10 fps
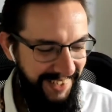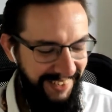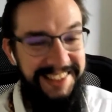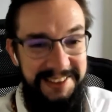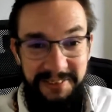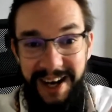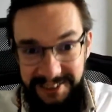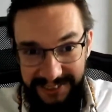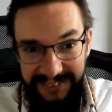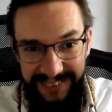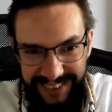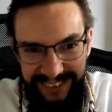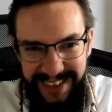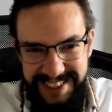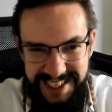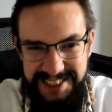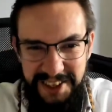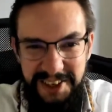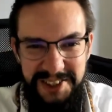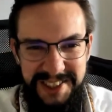that's what I do. As a
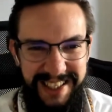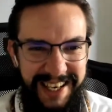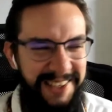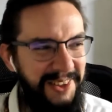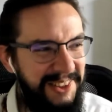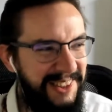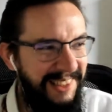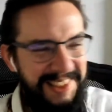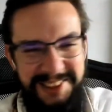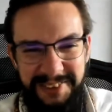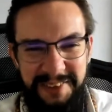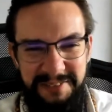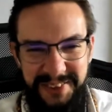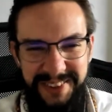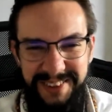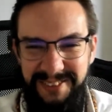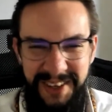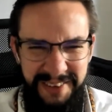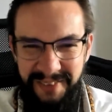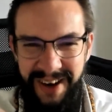coach, it's like, hey, you said this is really important.
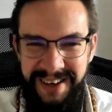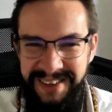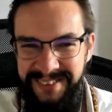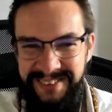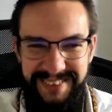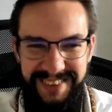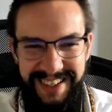Like, why are you?